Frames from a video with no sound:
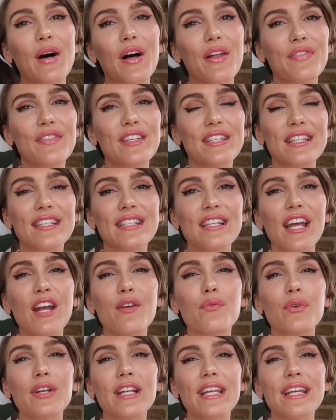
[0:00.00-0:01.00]
But this is
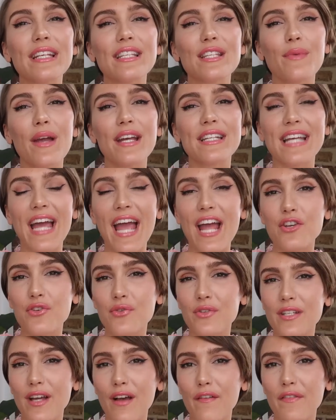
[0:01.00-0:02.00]
like a really easy way to
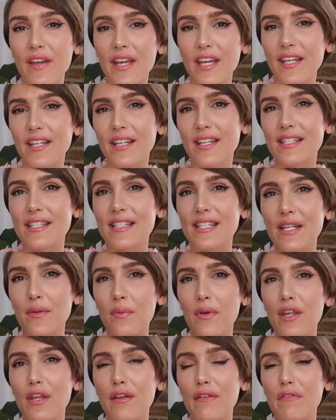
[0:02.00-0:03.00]
edge yourself in and see
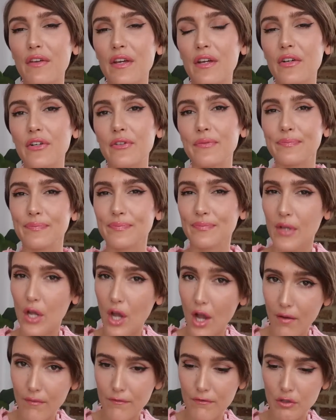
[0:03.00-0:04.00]
whether you feel
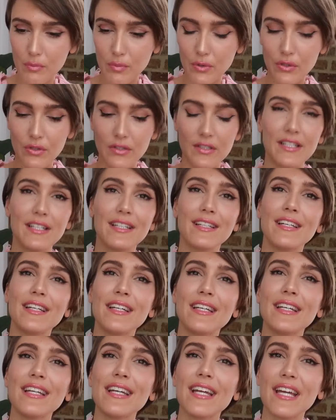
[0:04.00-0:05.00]
comfortable
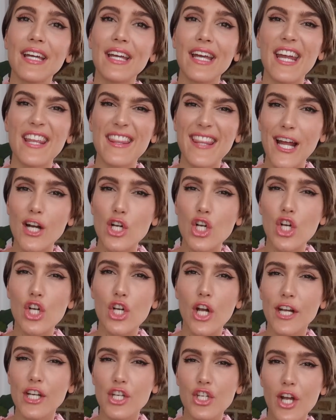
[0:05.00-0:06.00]
in that
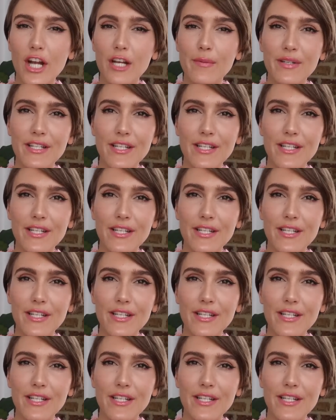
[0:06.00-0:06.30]
shiny, shiny